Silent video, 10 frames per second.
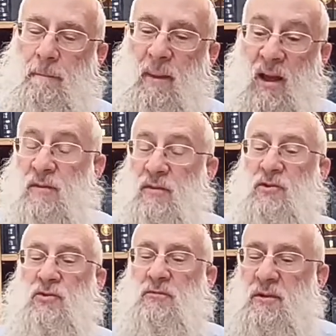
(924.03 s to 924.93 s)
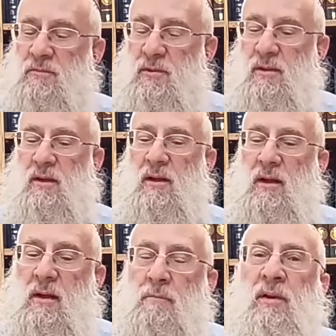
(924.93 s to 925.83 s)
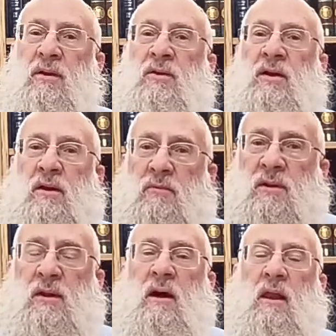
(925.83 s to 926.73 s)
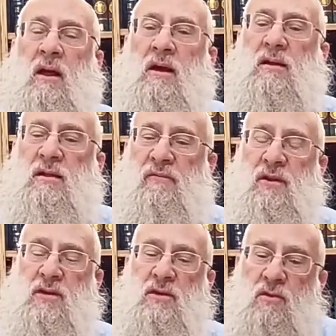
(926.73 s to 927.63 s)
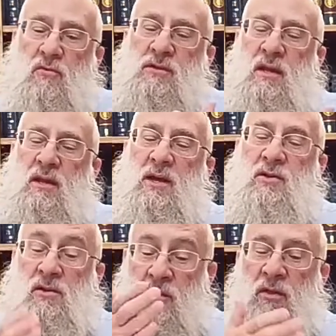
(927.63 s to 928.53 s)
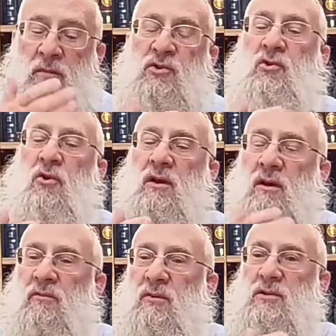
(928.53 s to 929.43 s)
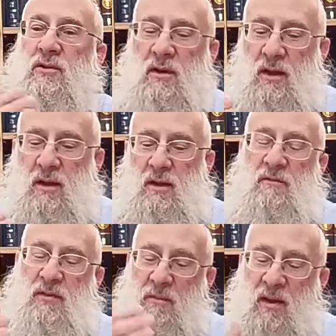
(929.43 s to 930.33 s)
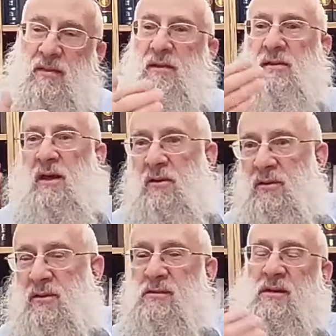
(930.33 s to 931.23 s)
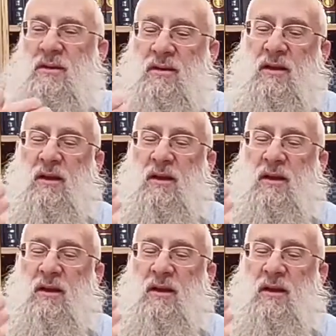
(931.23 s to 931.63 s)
Again, the Jewish people. But here we need a halachic definition. Who is the nation? To know the majority of which, if they made this errant sin,